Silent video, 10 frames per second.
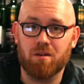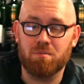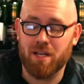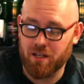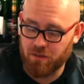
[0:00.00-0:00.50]

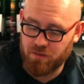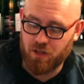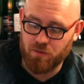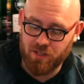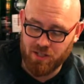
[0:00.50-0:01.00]
beginning of the
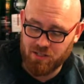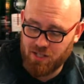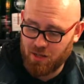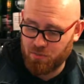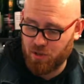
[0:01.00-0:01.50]
COVID-19
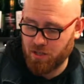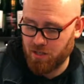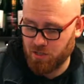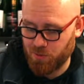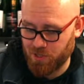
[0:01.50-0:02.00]
outbreak
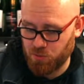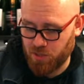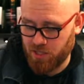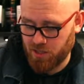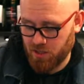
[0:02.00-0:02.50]
in
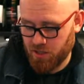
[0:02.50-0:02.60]
2020.